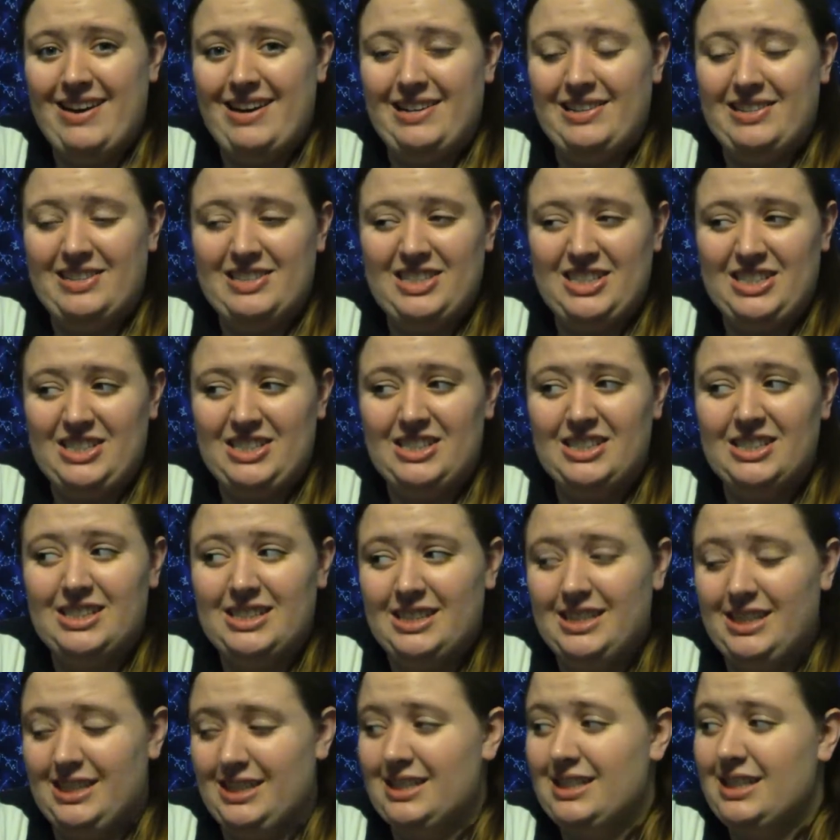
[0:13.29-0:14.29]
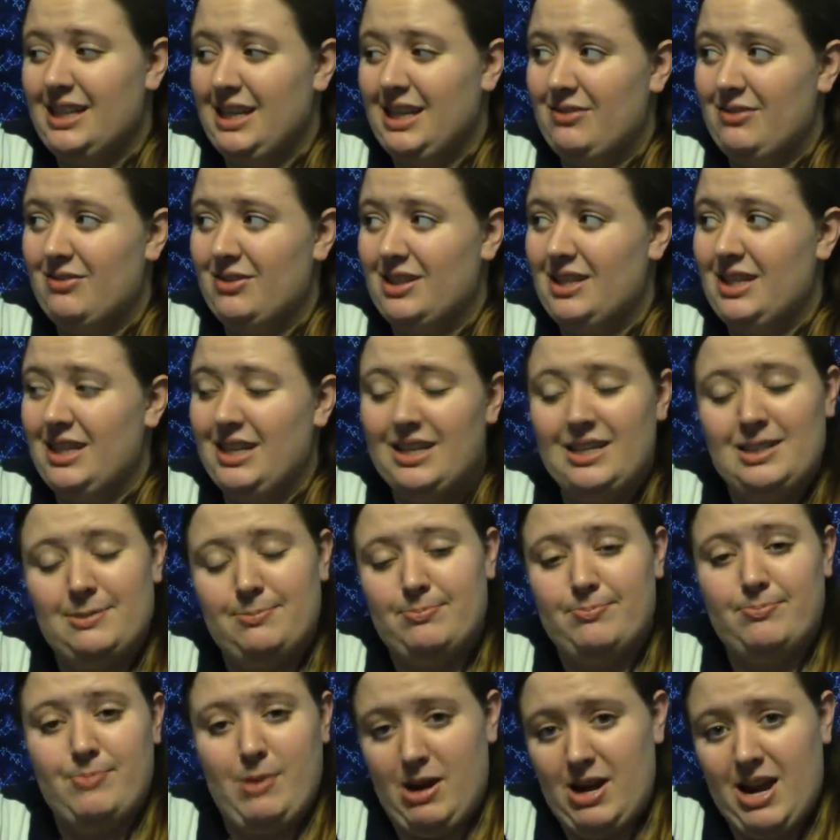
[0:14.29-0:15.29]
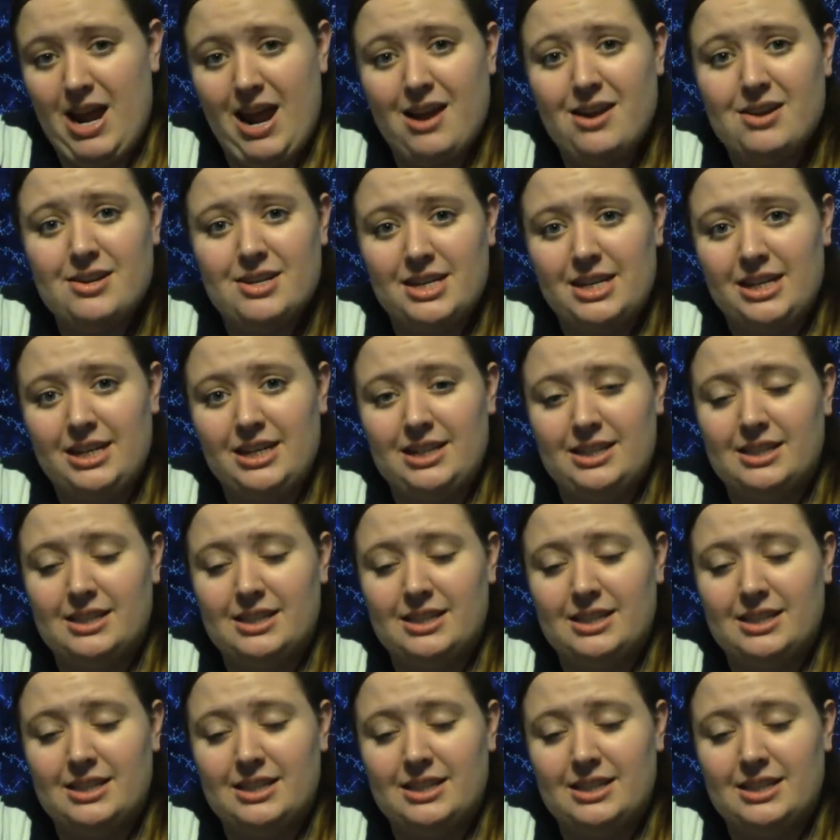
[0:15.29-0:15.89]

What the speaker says: until it has been ending.